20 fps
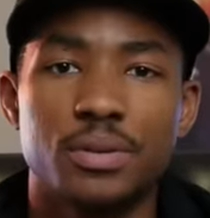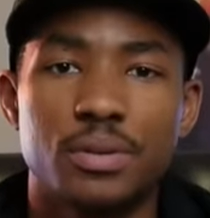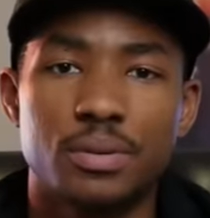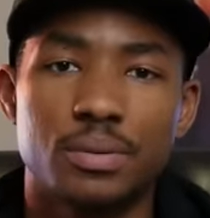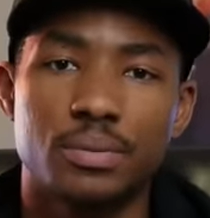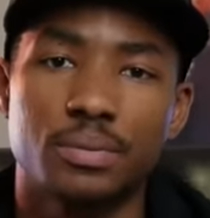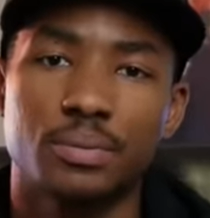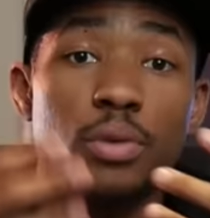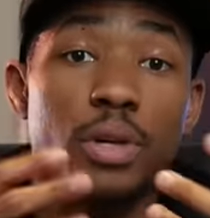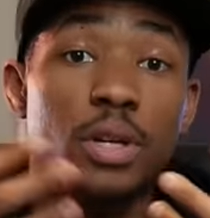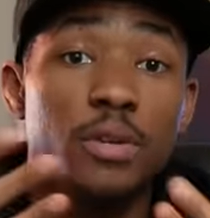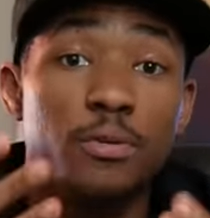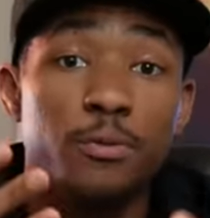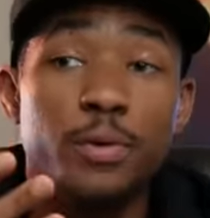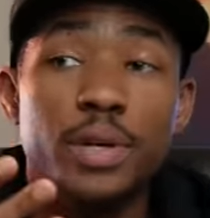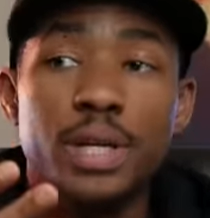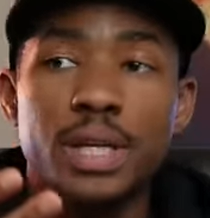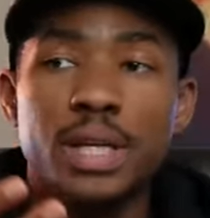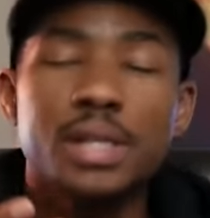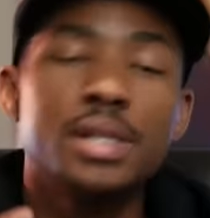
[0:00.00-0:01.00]
So if
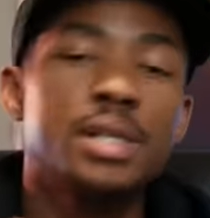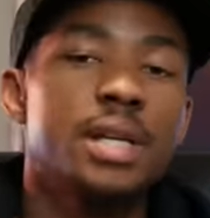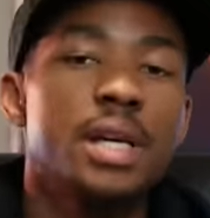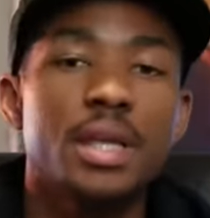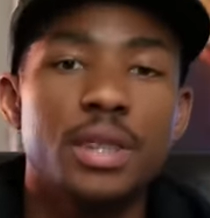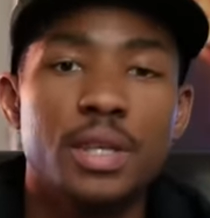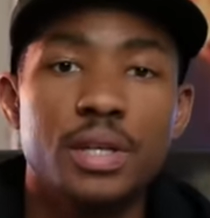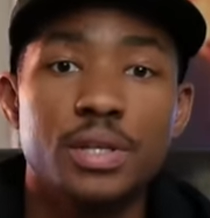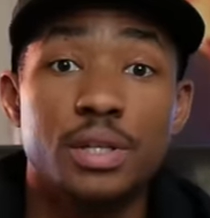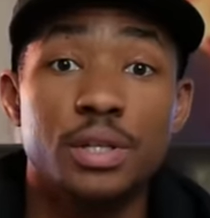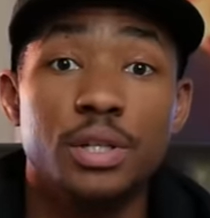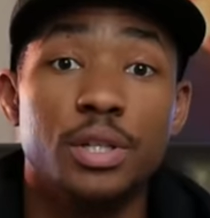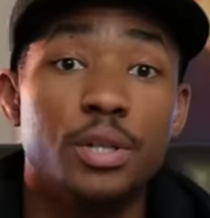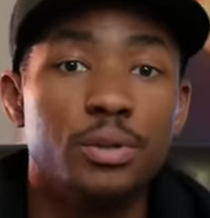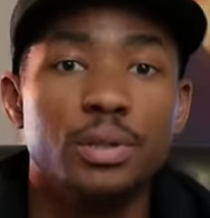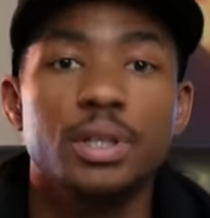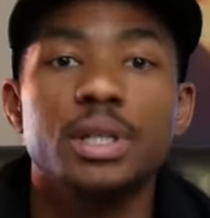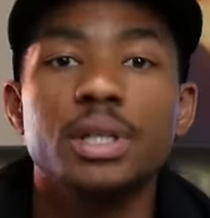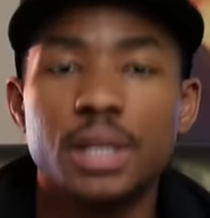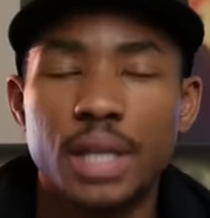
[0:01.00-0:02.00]
we intake this
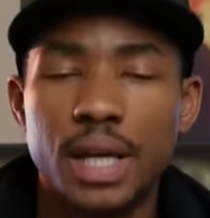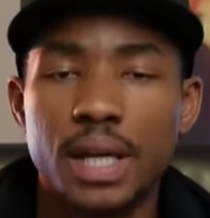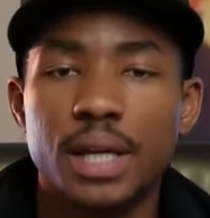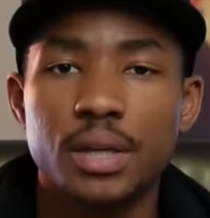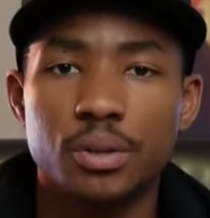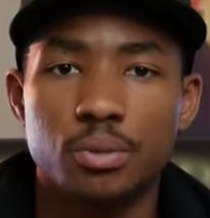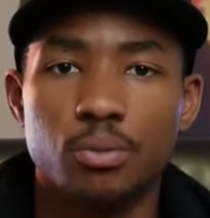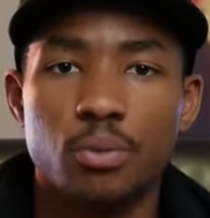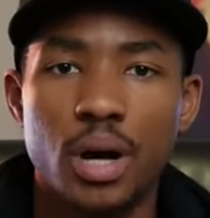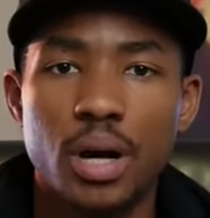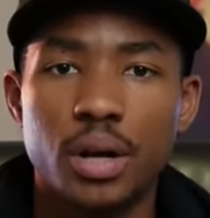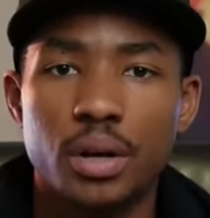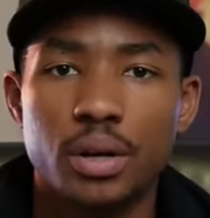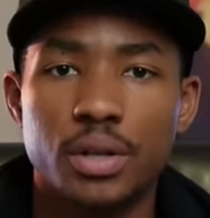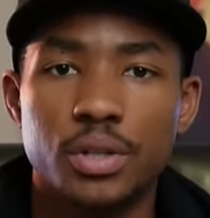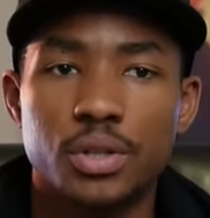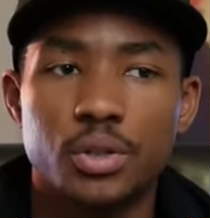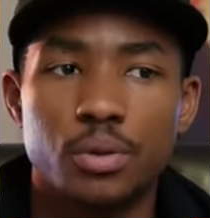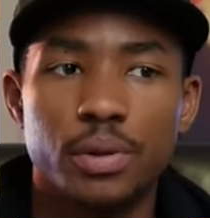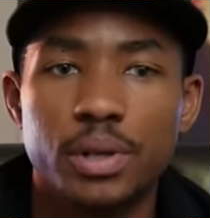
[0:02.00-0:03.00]
nearly naked water,
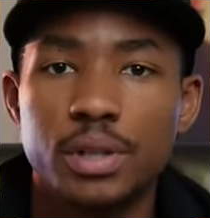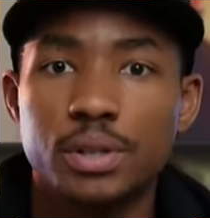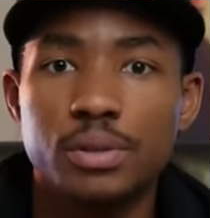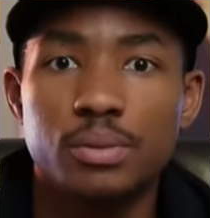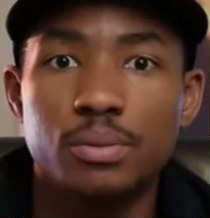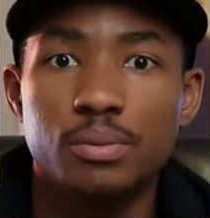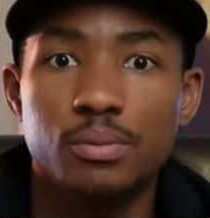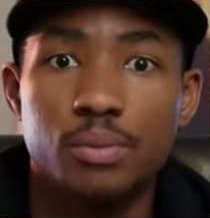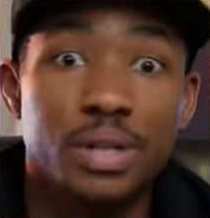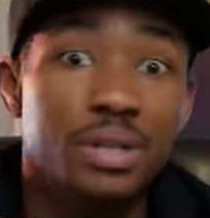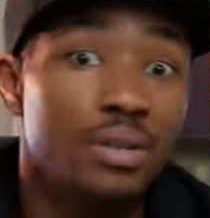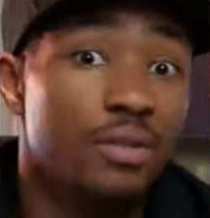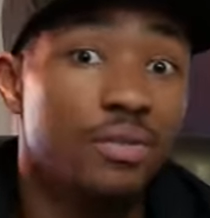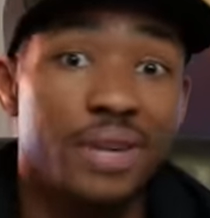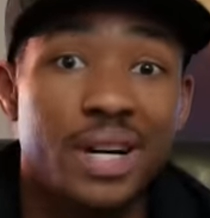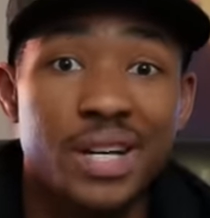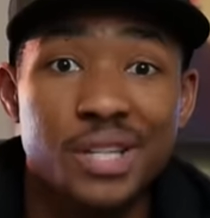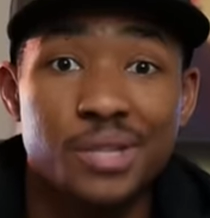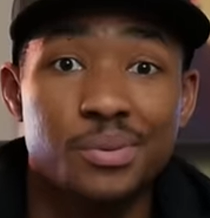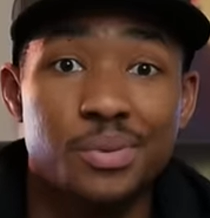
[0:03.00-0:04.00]
it's going to want to
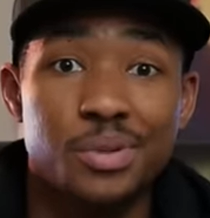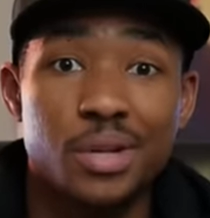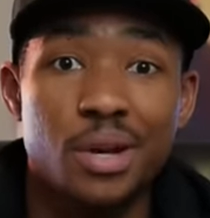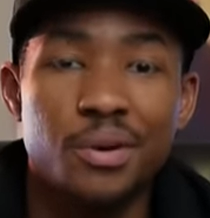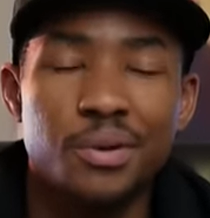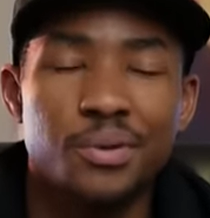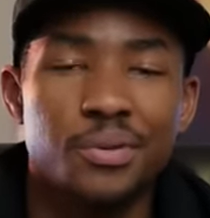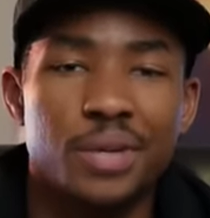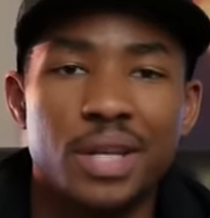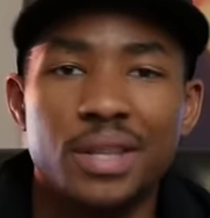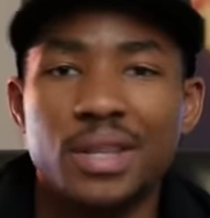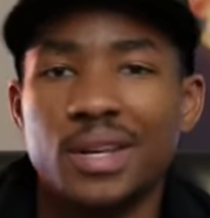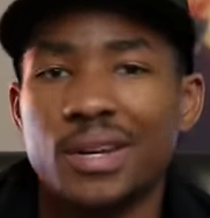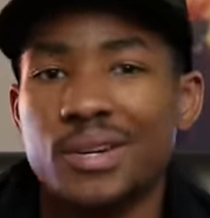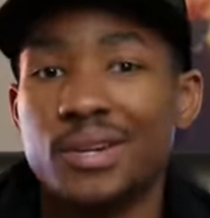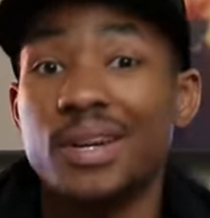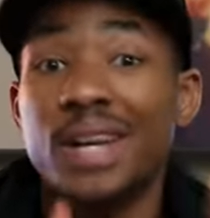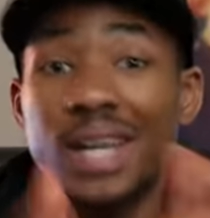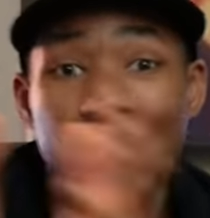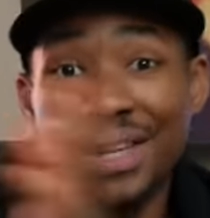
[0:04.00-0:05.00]
find some solute and
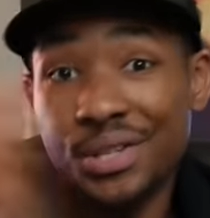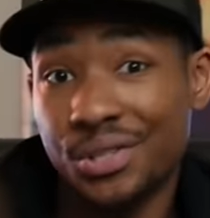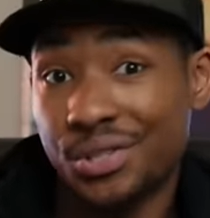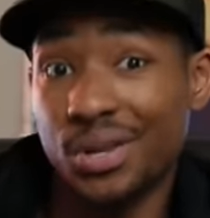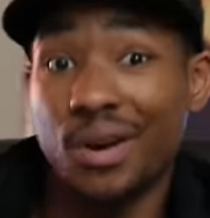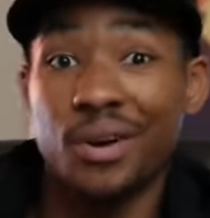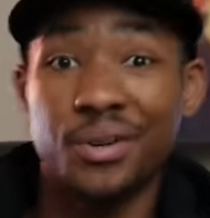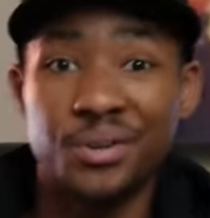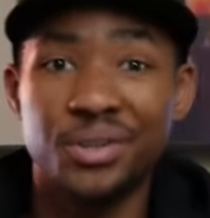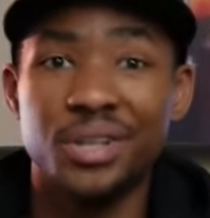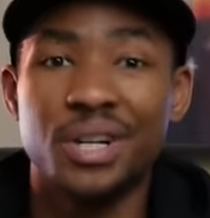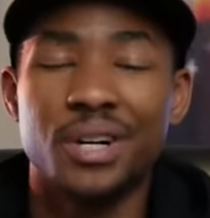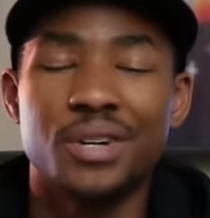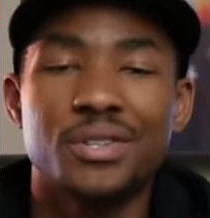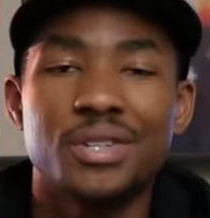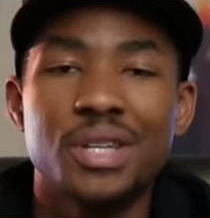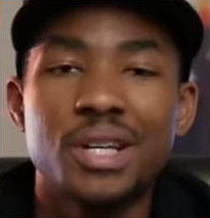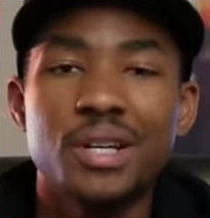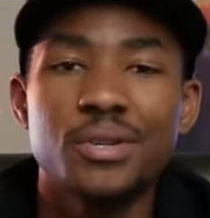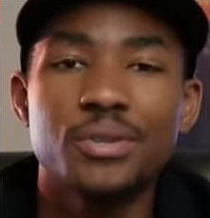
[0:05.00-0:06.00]
there is solute in our
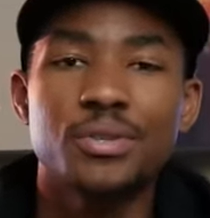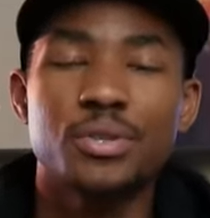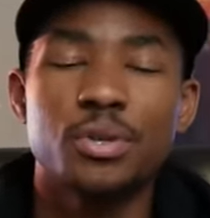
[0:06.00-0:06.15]
cells.